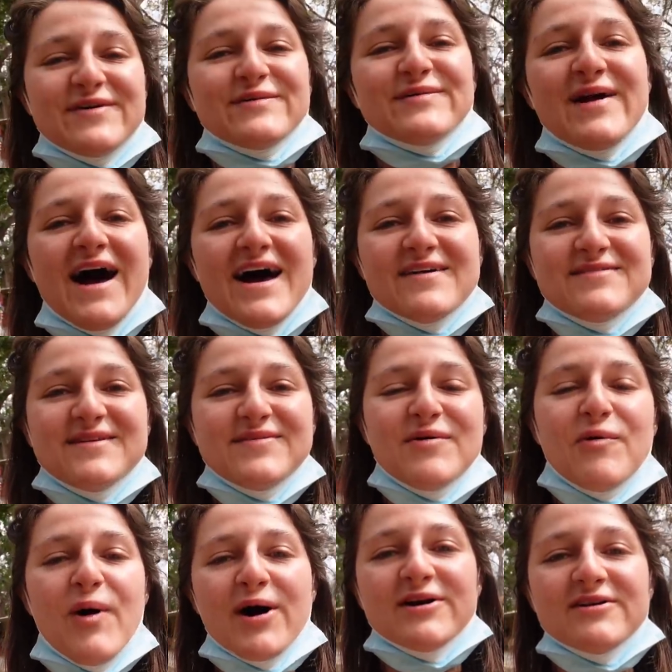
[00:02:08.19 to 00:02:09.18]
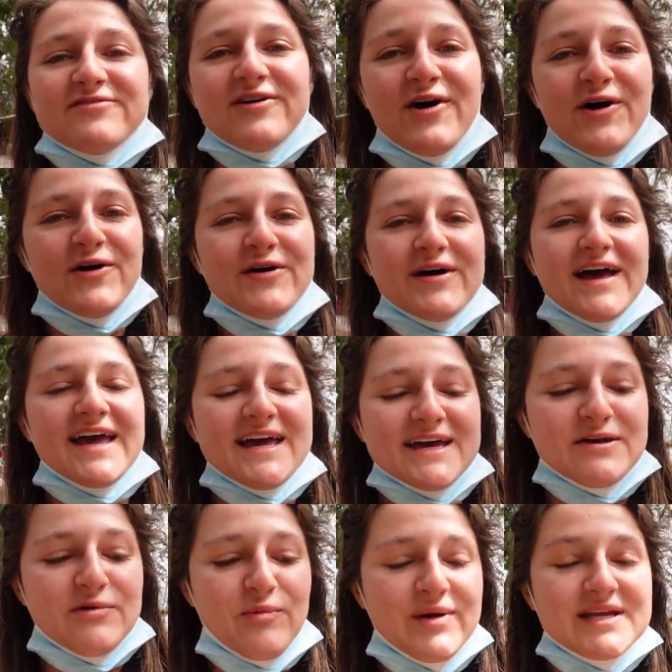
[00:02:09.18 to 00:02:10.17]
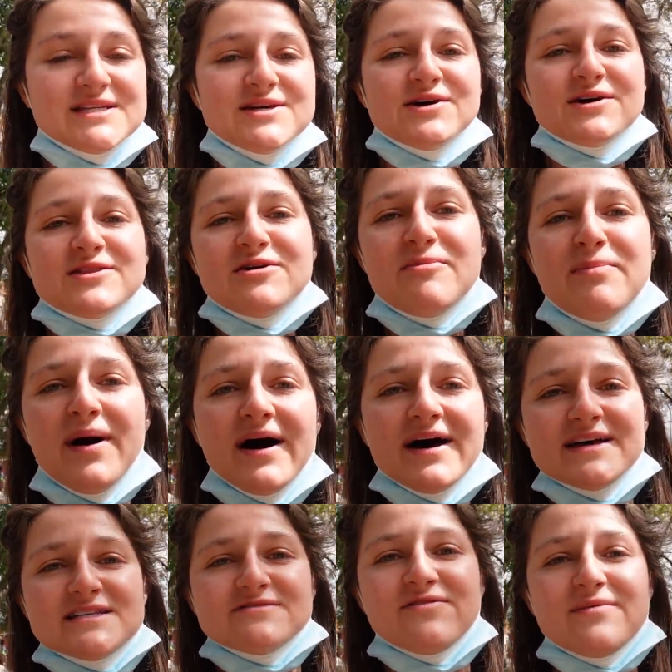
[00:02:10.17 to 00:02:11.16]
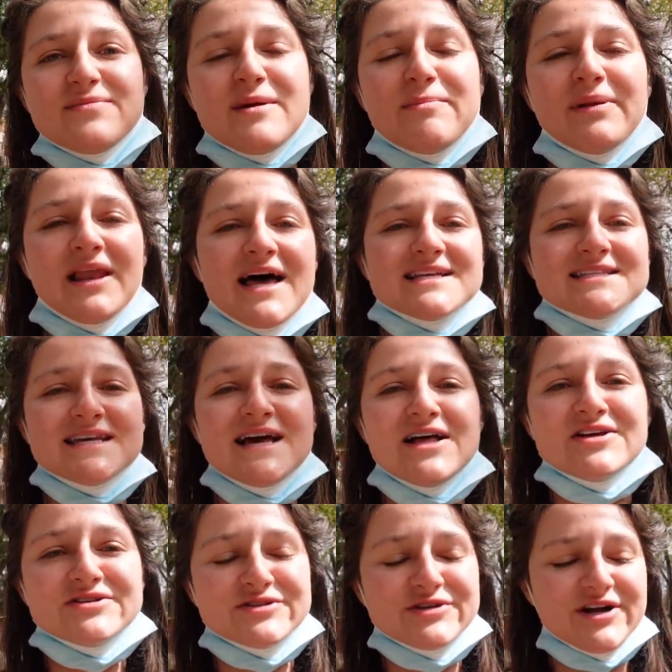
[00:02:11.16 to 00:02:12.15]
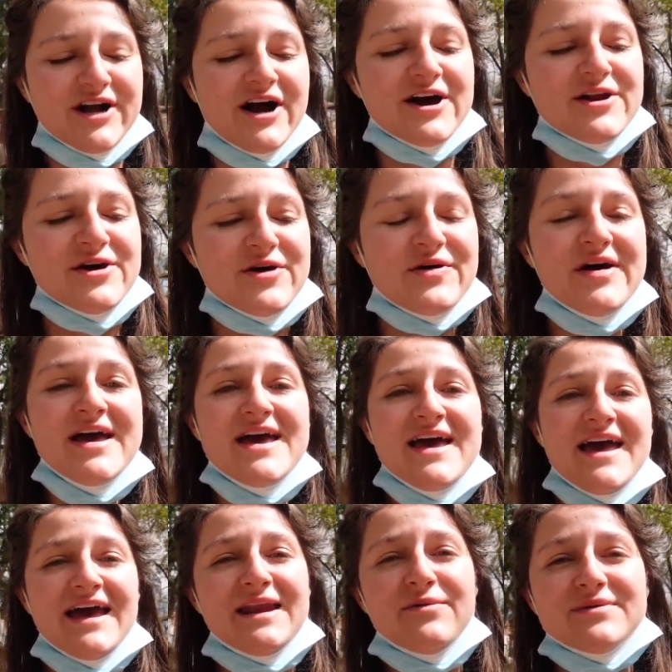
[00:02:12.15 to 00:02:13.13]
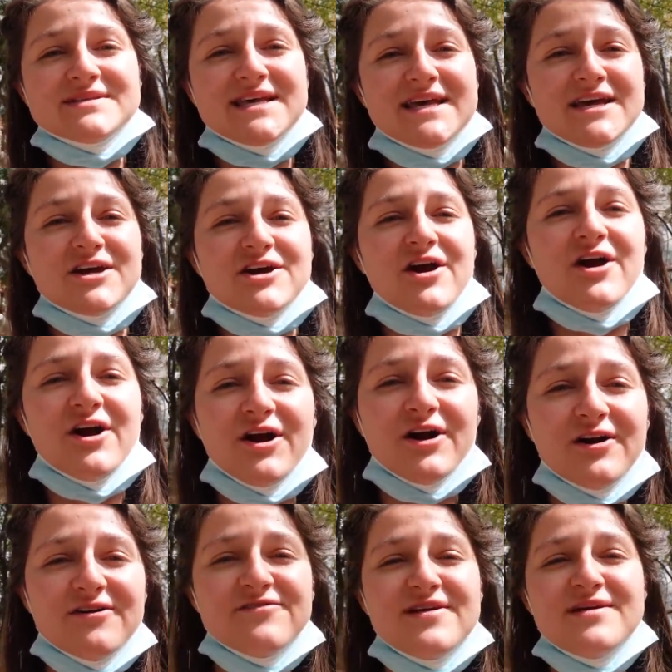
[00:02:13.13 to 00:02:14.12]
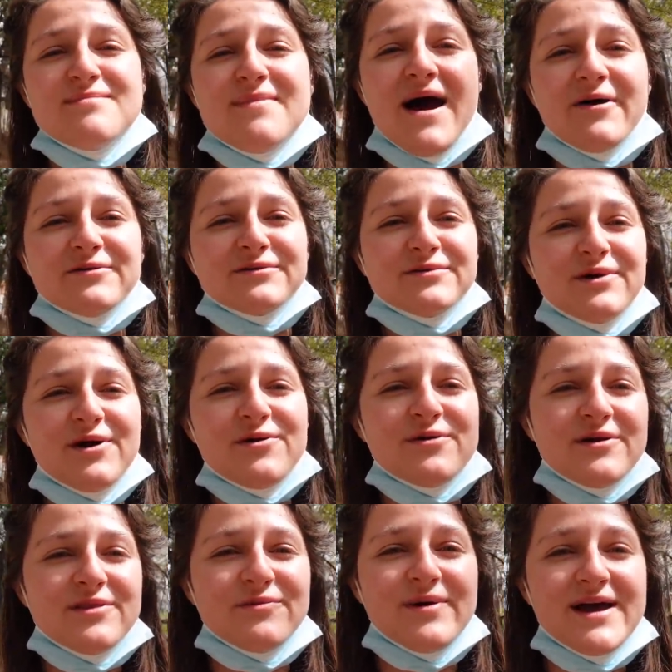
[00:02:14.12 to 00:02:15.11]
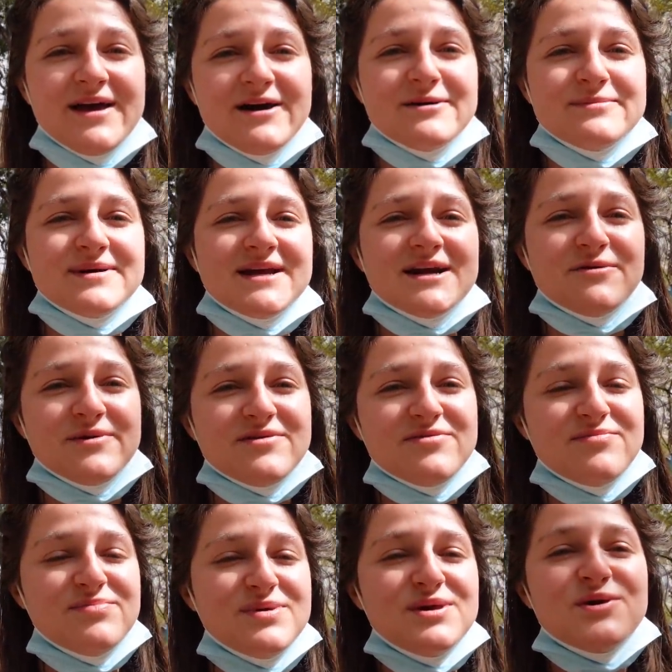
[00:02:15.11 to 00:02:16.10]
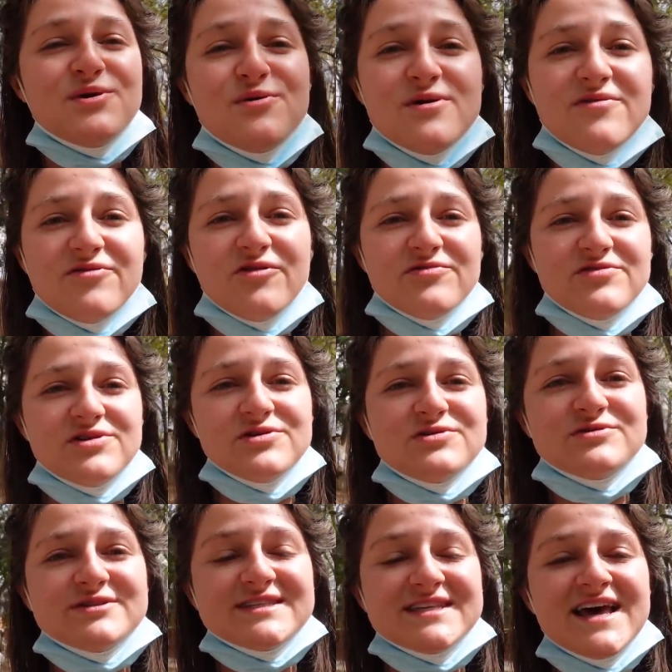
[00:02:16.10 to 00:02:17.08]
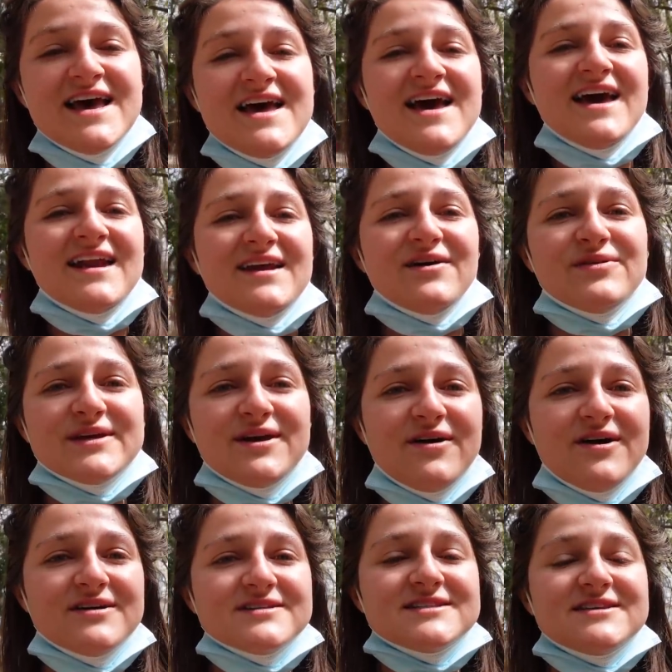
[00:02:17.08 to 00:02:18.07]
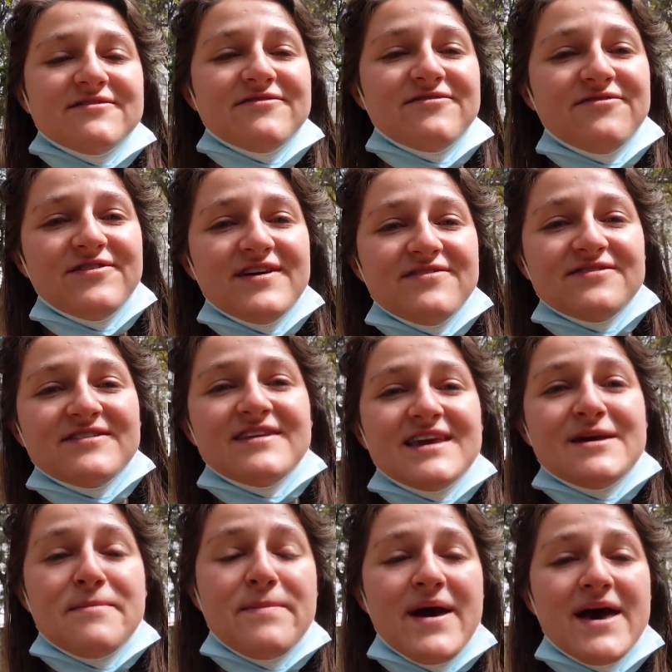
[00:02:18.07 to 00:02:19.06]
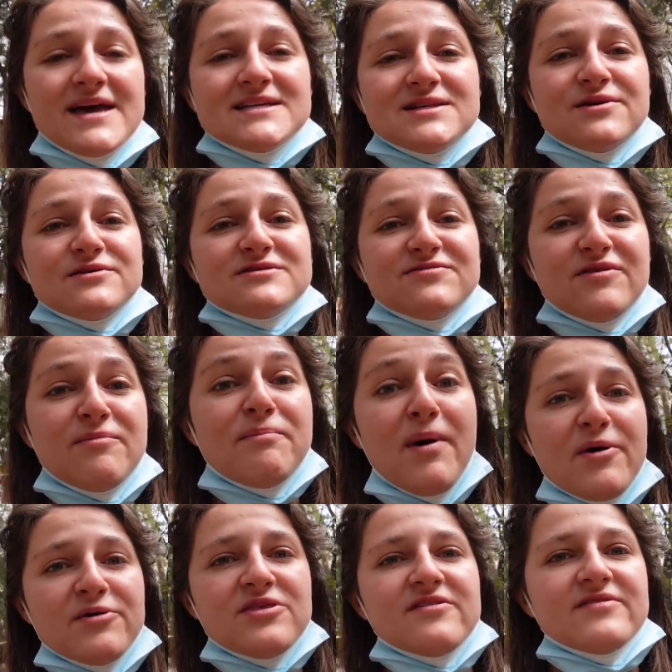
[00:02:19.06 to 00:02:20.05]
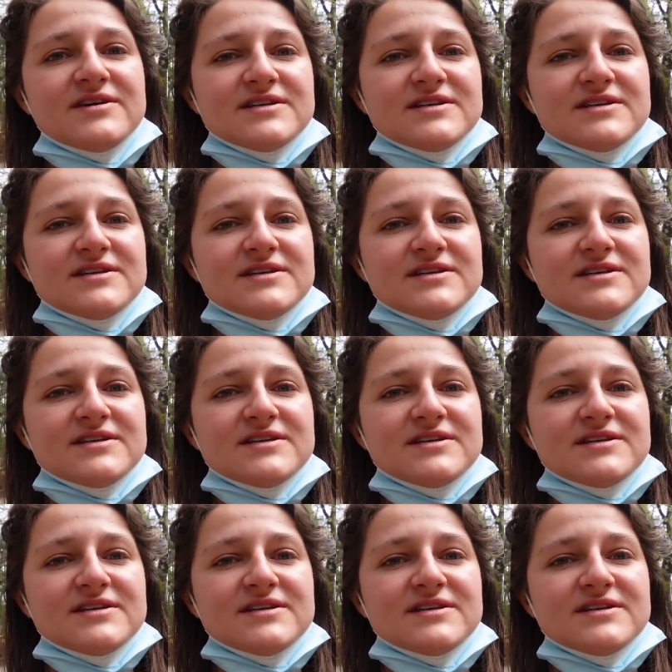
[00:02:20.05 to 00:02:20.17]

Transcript: arrived at the waterfall, and we took the bus from the Plaza El Cercado, and it was a curvy mountain road on the way up here with beautiful views, and it only cost 50 pesos for both of